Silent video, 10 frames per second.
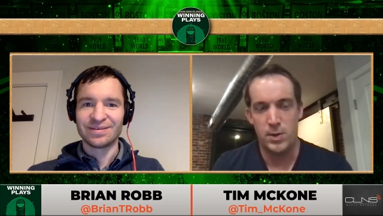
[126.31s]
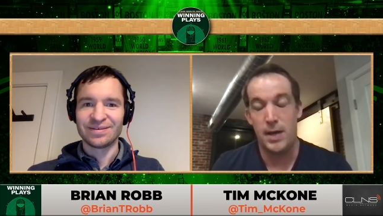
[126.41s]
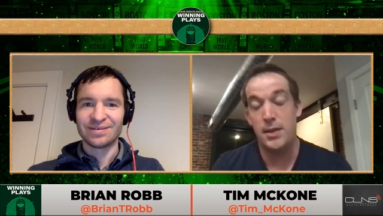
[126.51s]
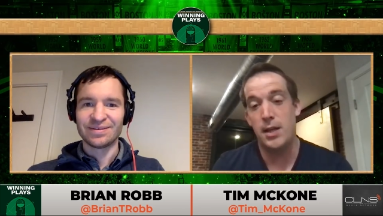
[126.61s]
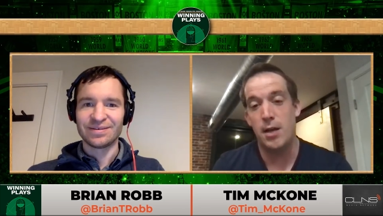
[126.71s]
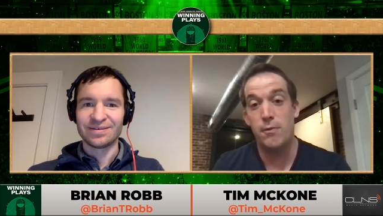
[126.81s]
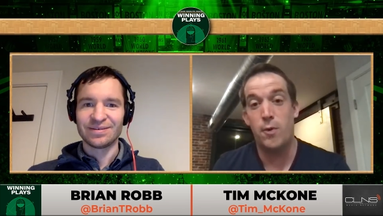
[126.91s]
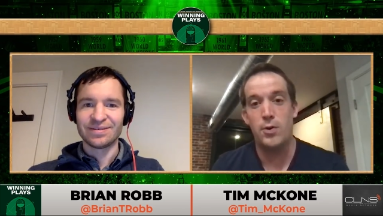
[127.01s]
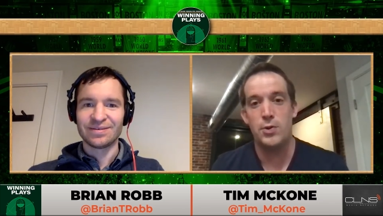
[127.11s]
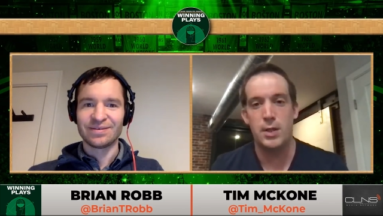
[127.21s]
Speaker 1: So I think
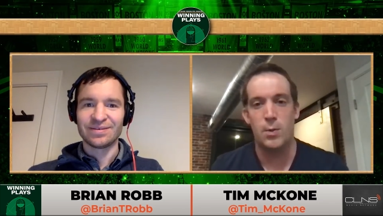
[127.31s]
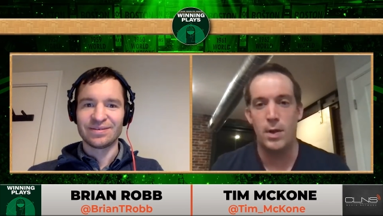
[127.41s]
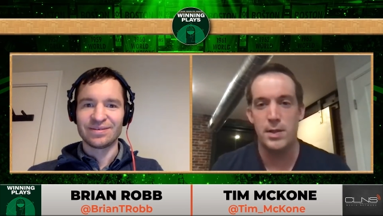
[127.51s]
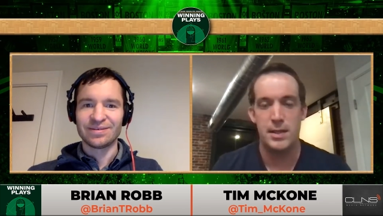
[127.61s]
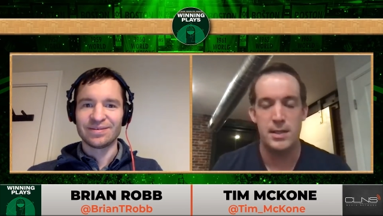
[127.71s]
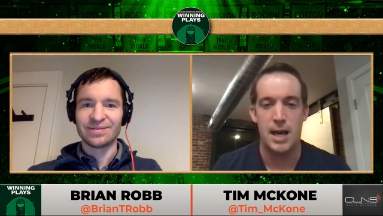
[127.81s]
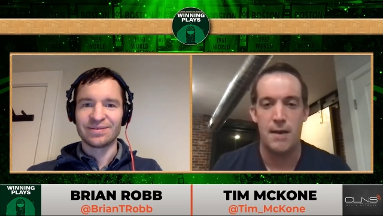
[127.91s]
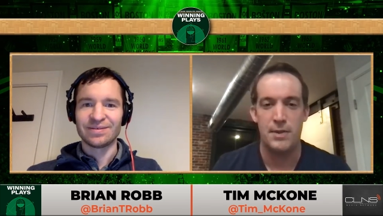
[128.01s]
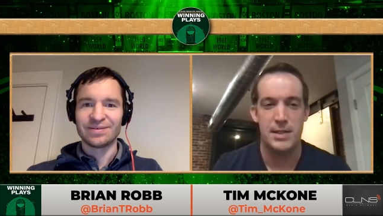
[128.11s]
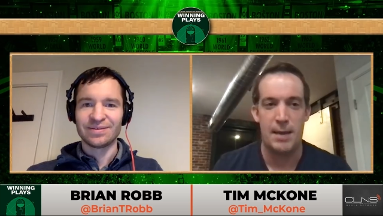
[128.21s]
unfortunately the one seed's
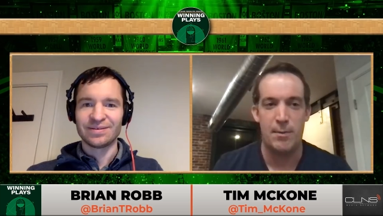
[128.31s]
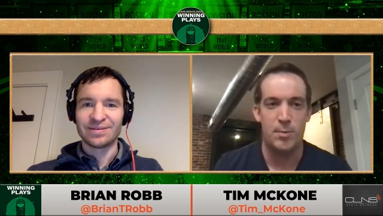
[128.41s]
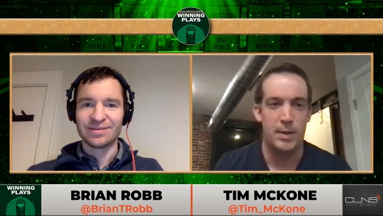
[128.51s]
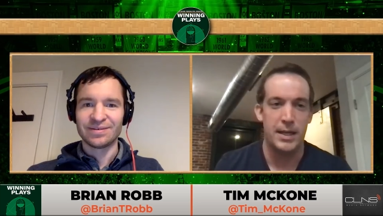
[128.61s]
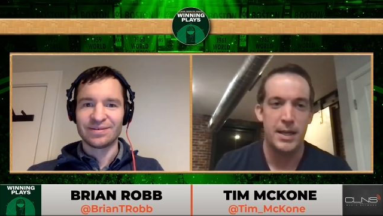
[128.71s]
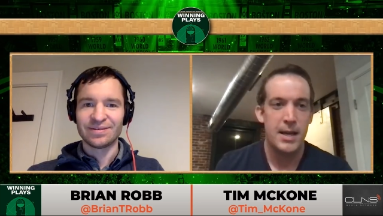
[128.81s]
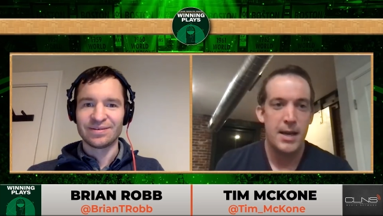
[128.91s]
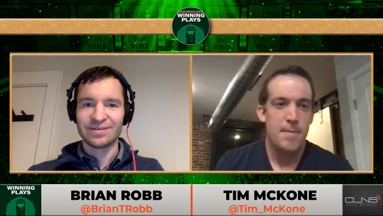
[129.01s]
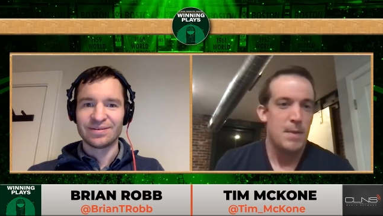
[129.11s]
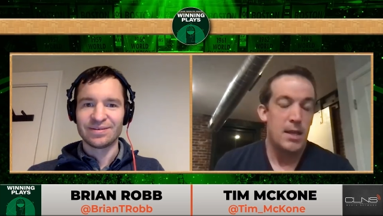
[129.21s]
off the table. But
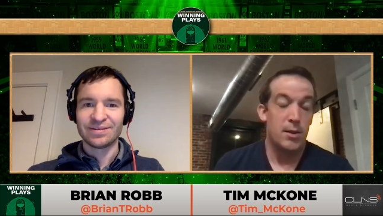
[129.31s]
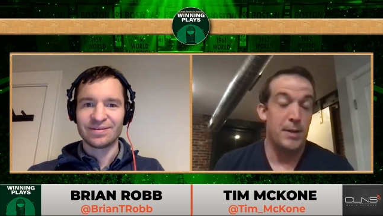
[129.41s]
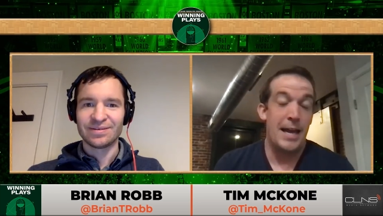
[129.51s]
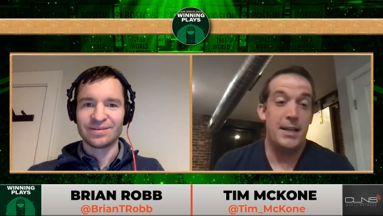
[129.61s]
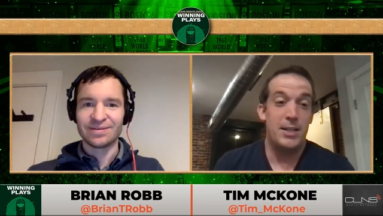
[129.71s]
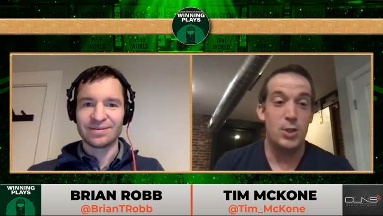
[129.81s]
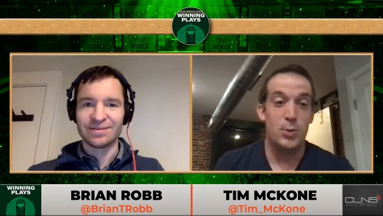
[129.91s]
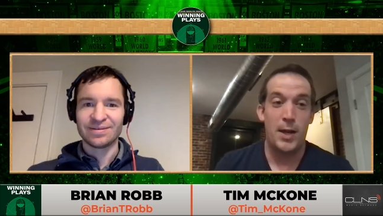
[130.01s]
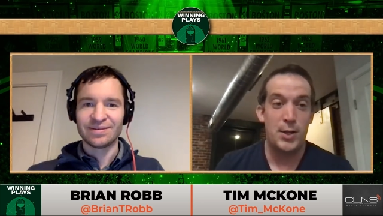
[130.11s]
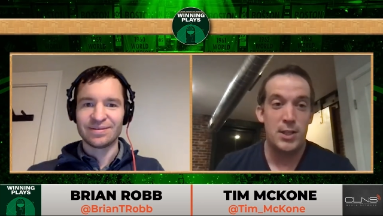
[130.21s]
the reality of the
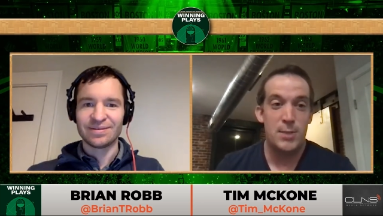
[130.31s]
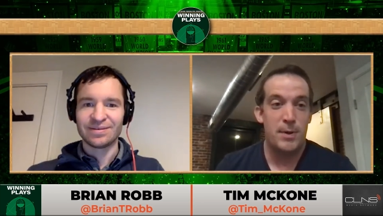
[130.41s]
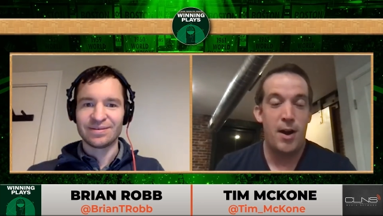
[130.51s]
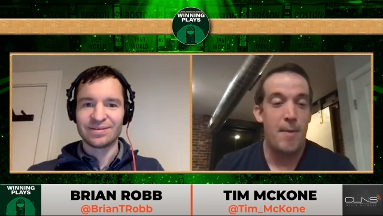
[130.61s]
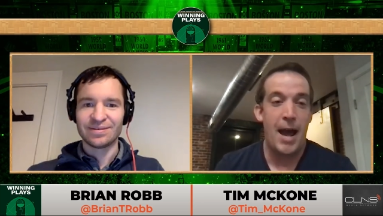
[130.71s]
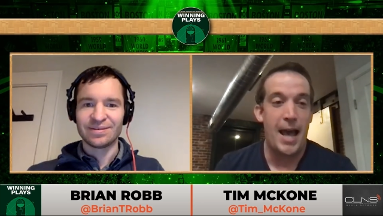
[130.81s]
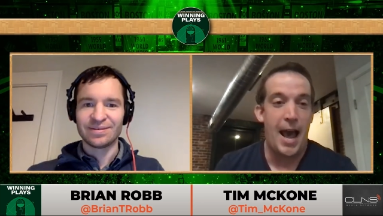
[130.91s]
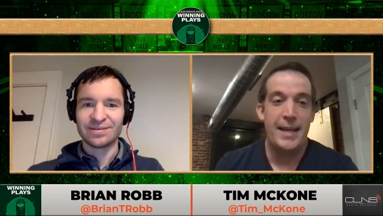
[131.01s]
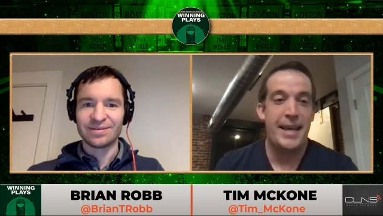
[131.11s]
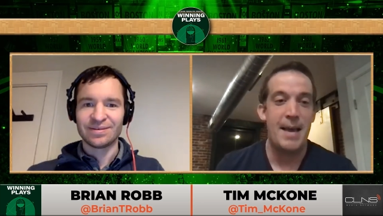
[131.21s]
situation is, B. Rob, I
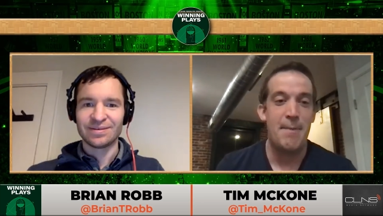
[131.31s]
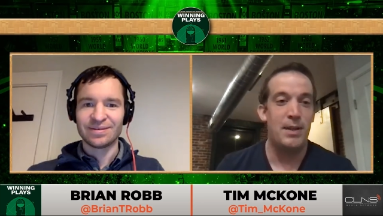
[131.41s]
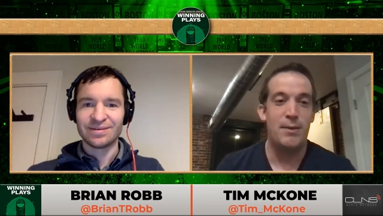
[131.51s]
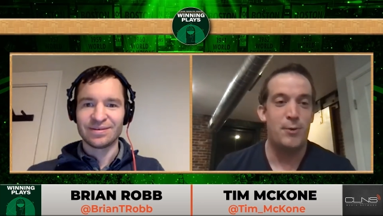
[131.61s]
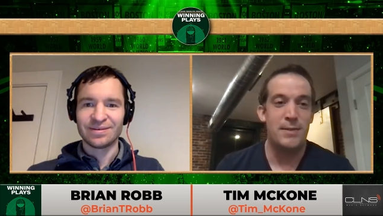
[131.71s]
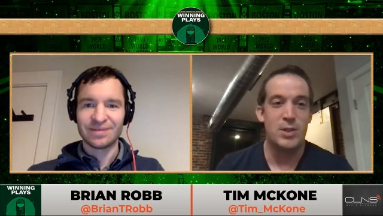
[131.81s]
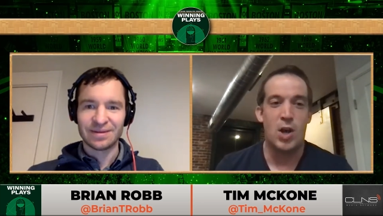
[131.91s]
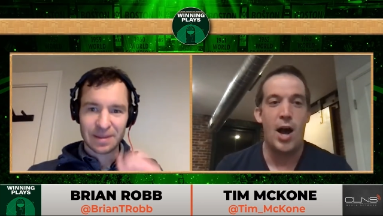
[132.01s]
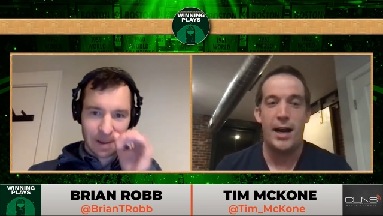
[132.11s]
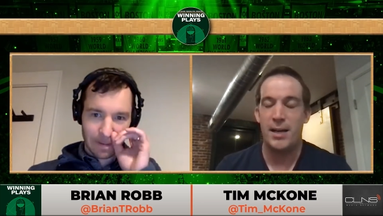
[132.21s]
I can't believe we're even
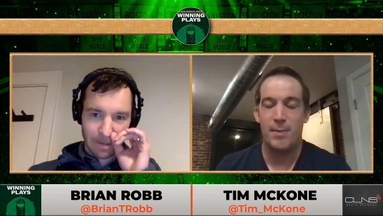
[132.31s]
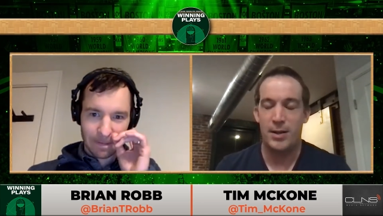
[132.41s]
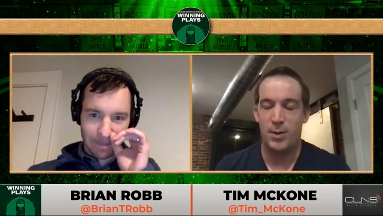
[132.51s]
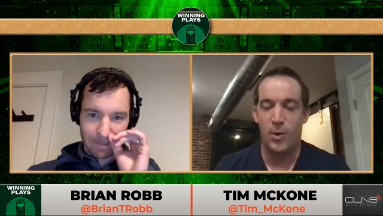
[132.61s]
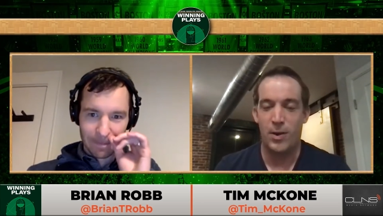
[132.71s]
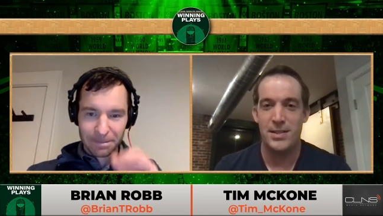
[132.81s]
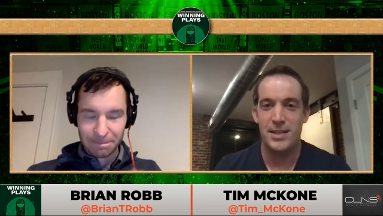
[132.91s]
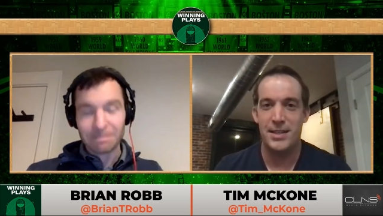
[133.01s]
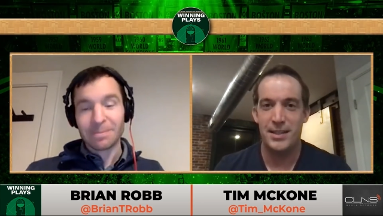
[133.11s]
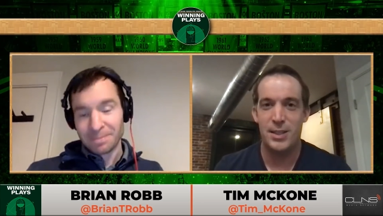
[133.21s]
talking about the one
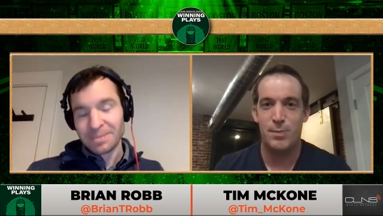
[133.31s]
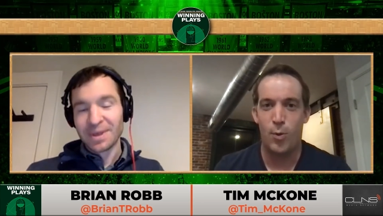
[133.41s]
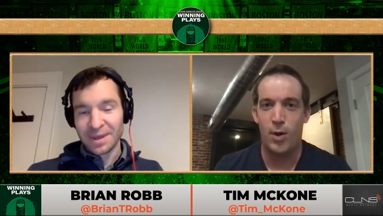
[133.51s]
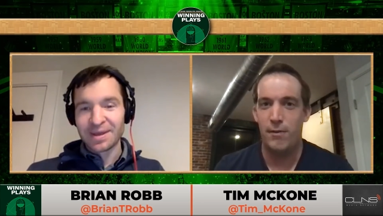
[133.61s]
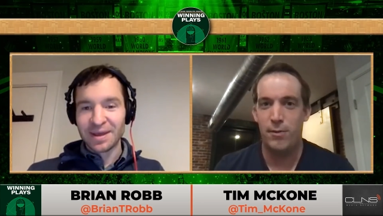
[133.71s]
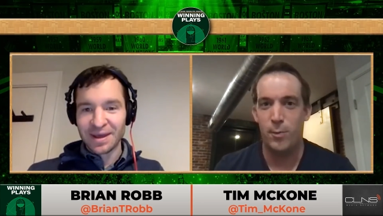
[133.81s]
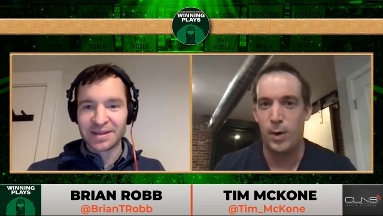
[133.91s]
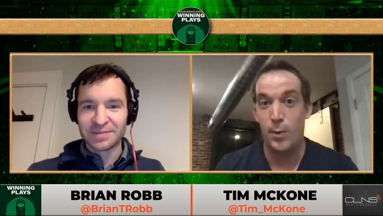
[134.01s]
seed at this point. From where it